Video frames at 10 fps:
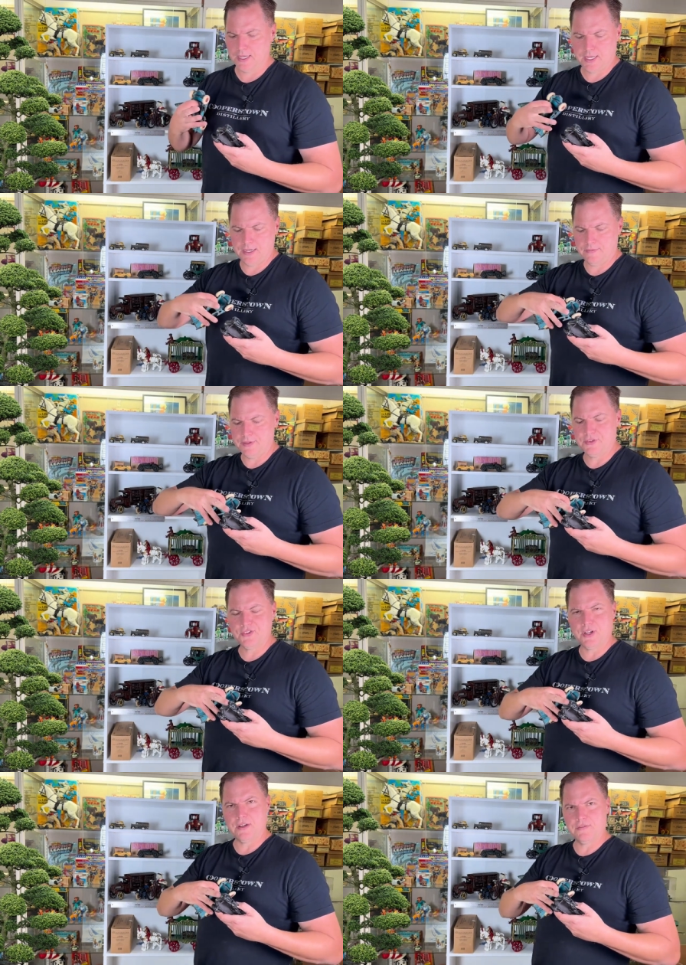kind of a
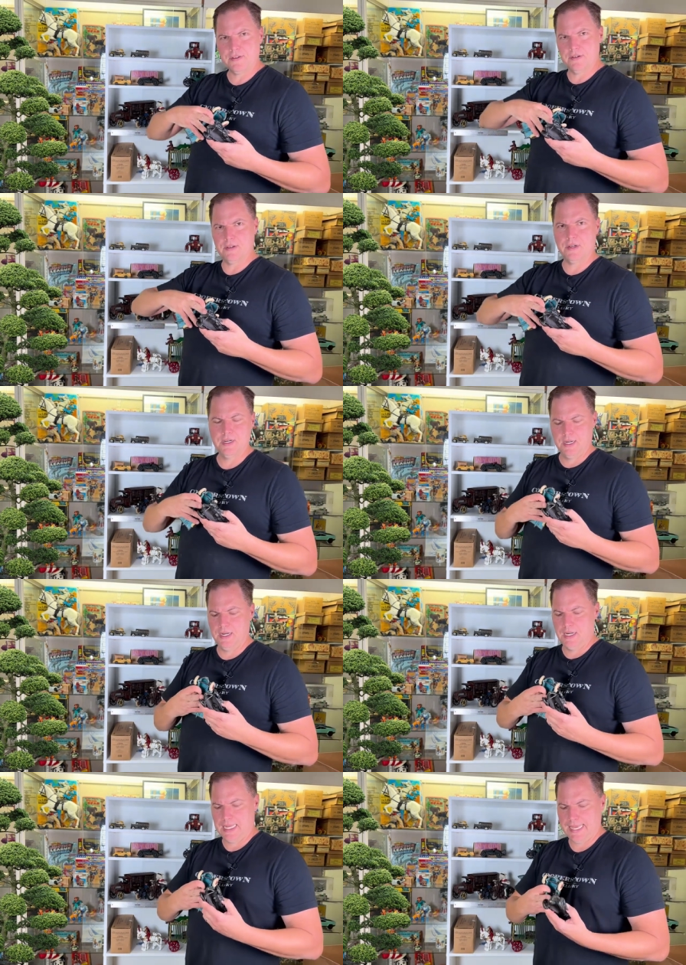softer
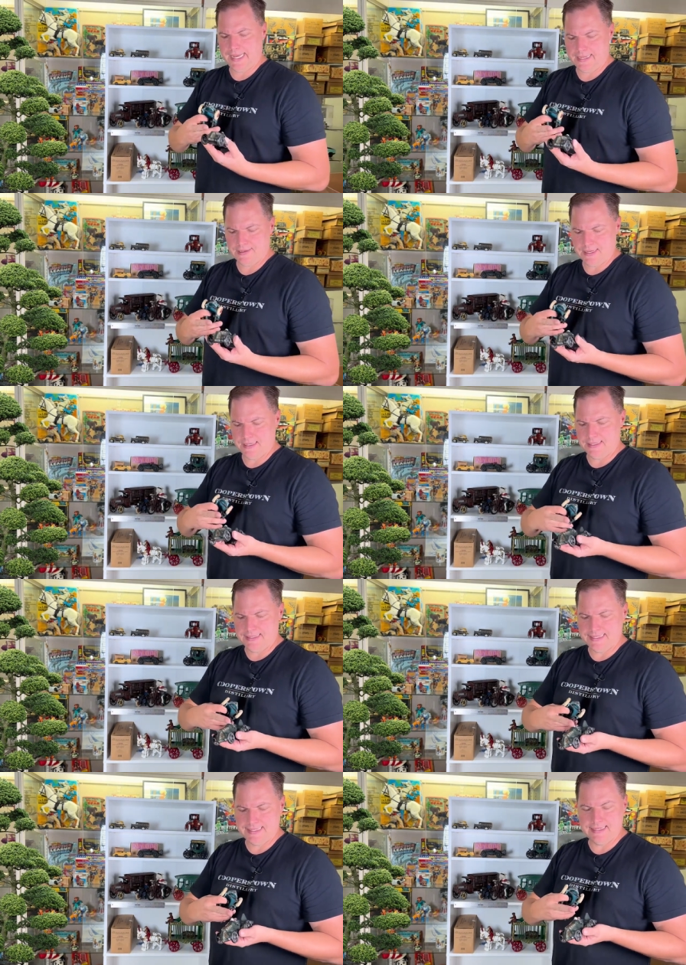casting, the
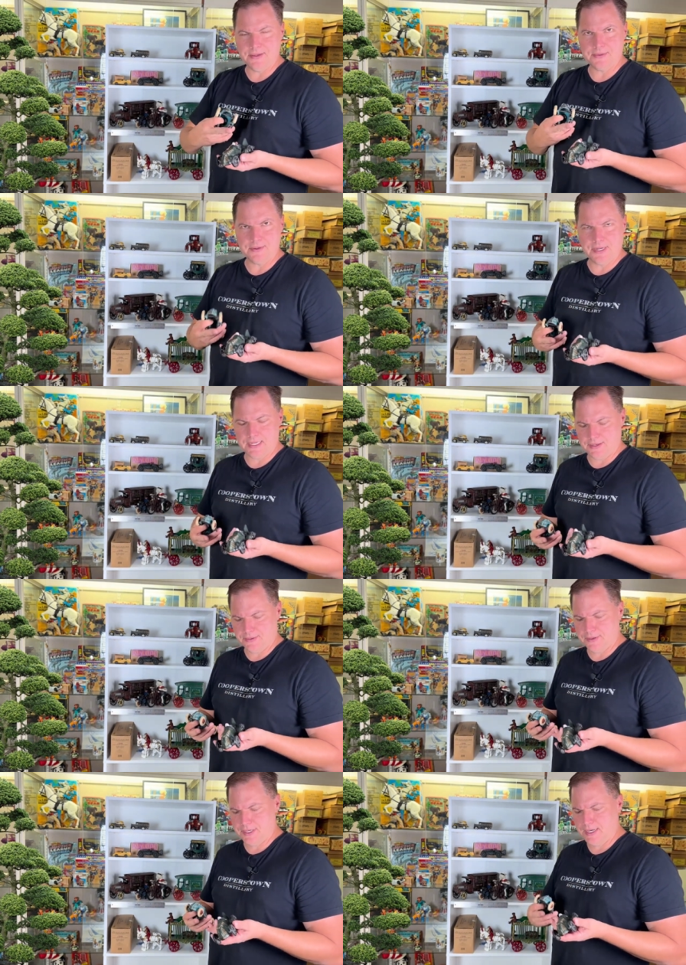details are not
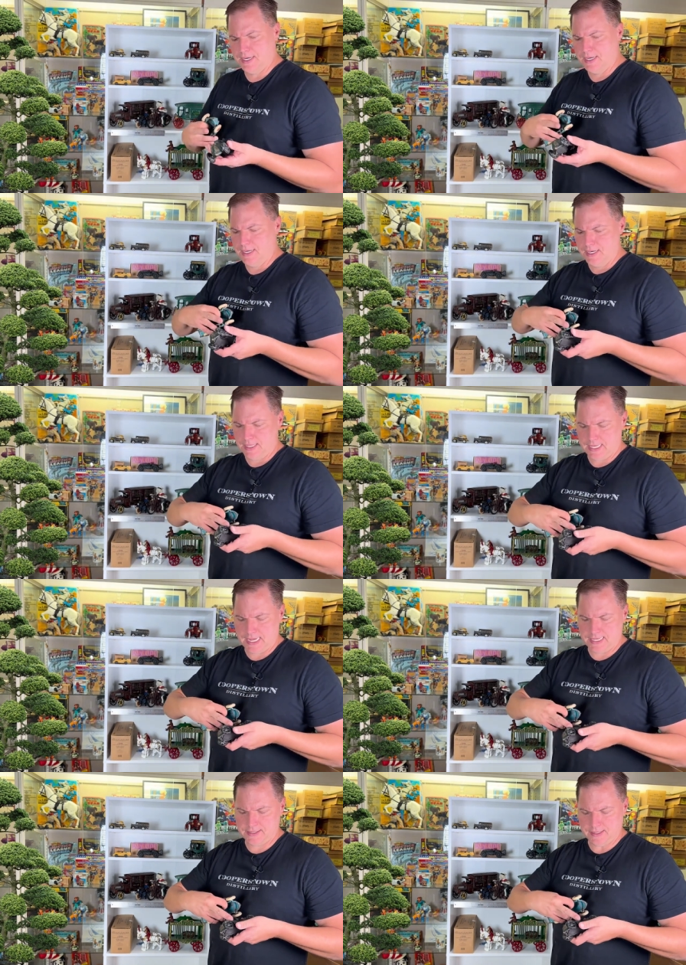as good. The
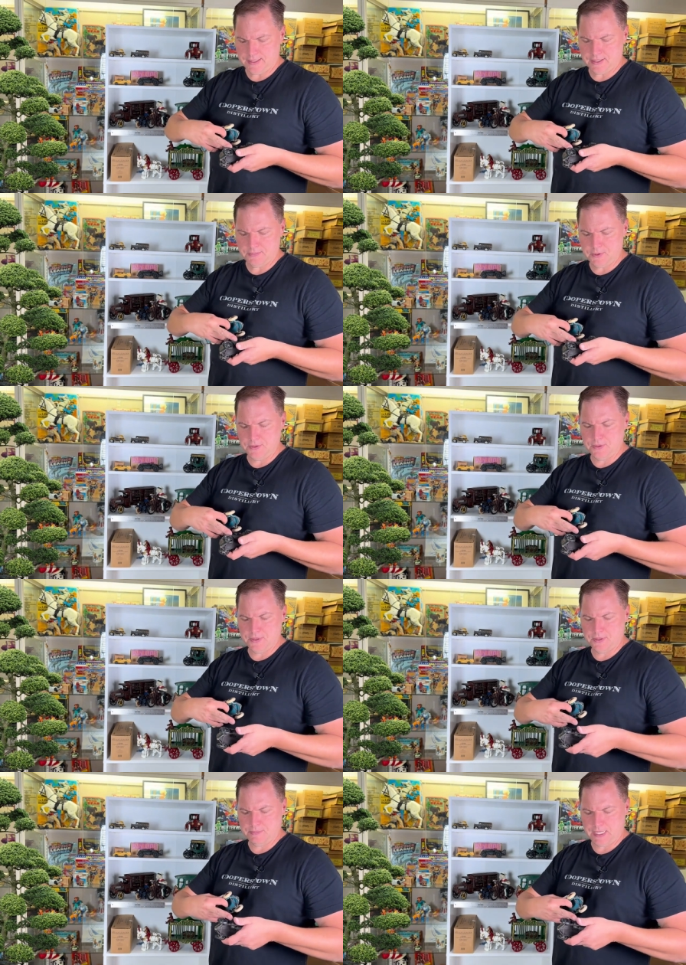casting's smooth,
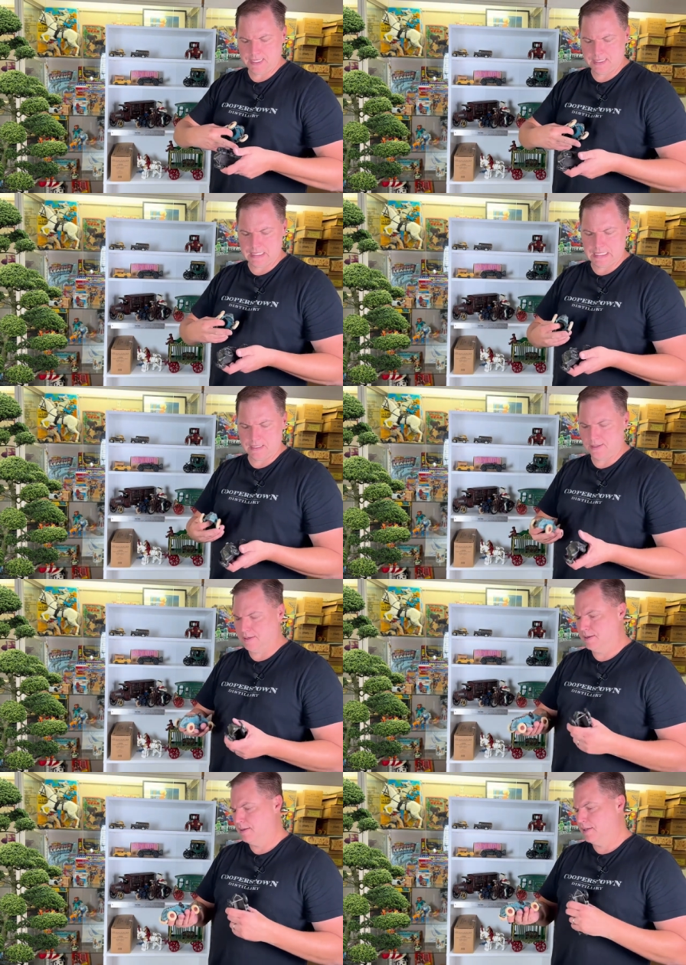the paint's
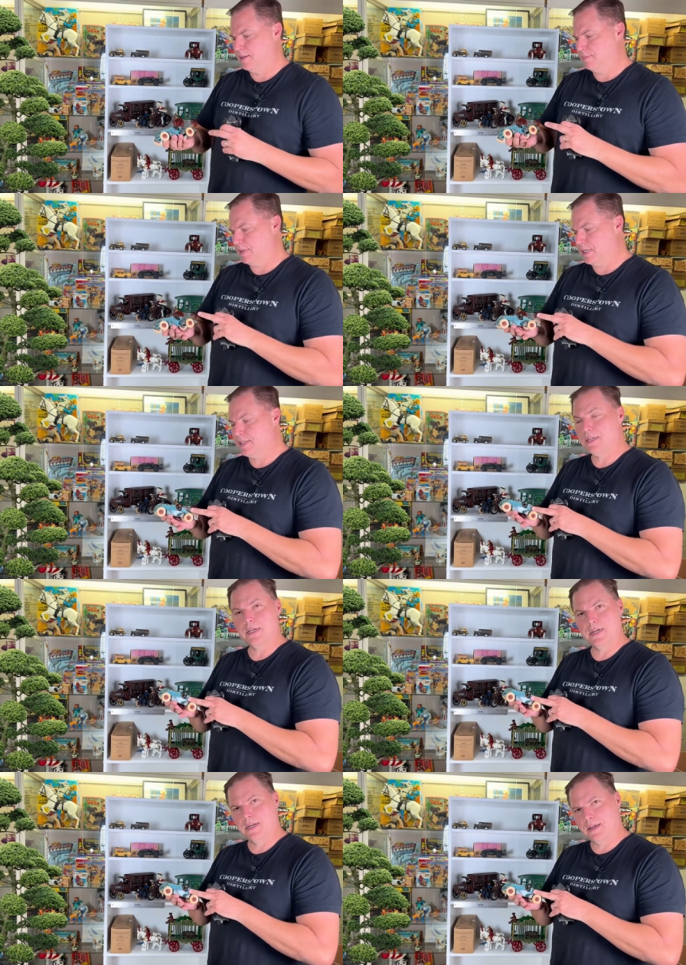decent, but it's
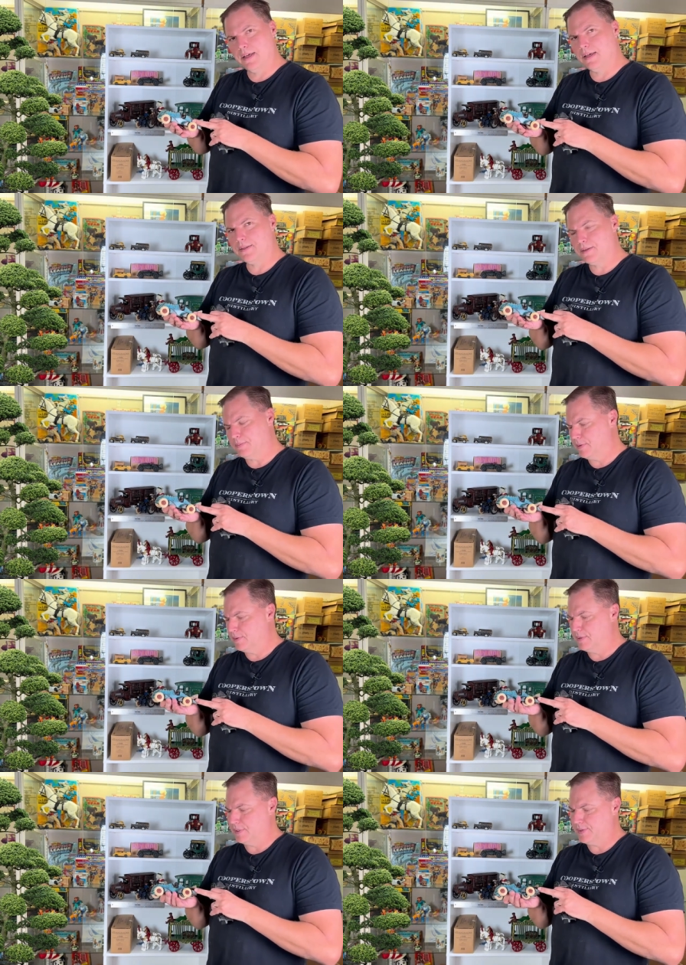not as
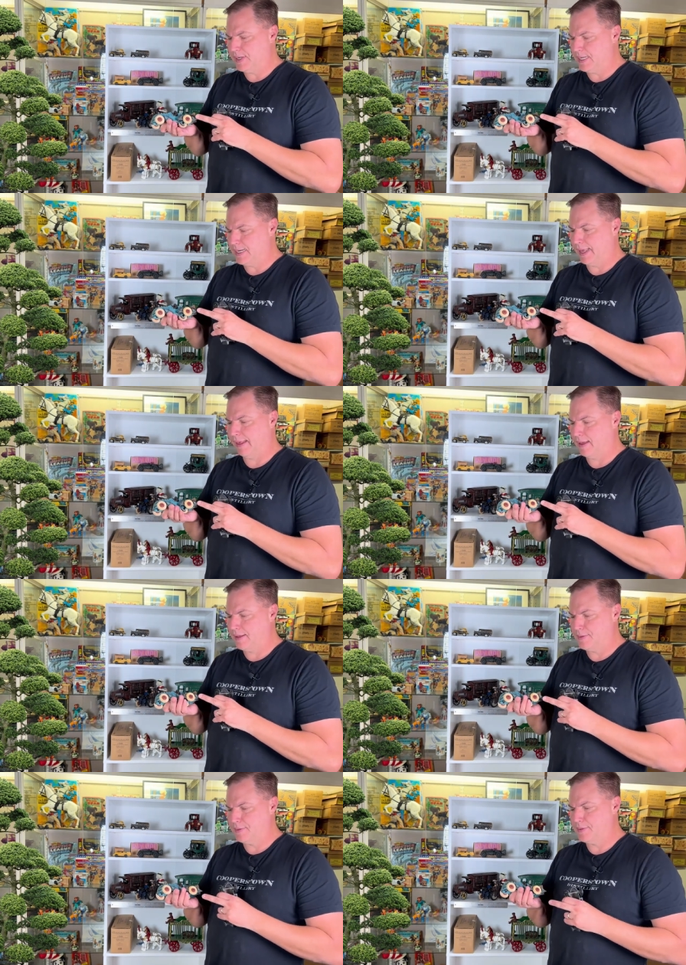smooth, it's not
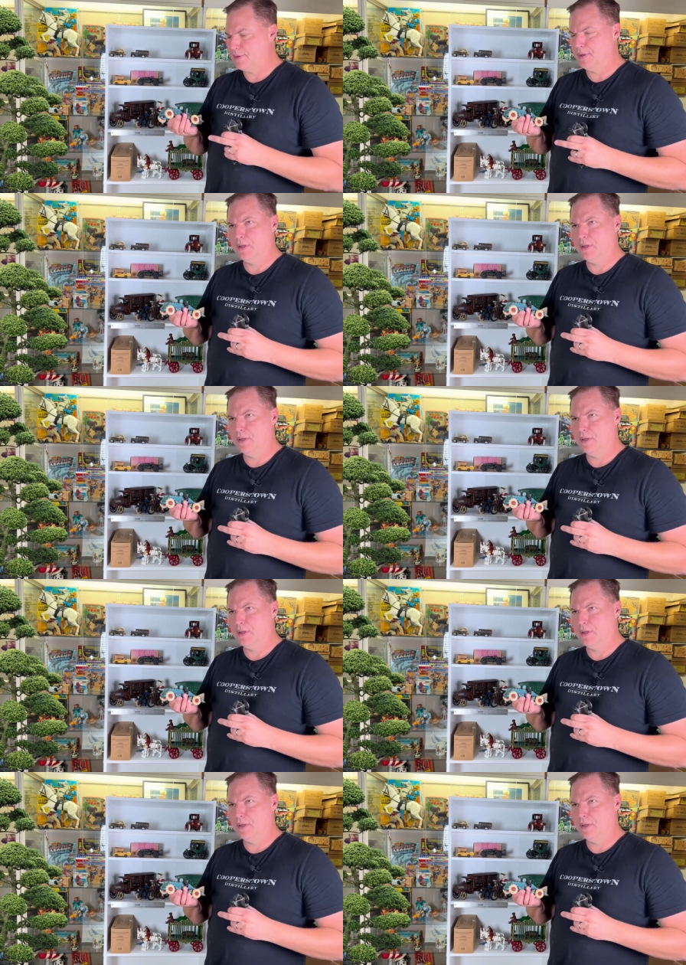as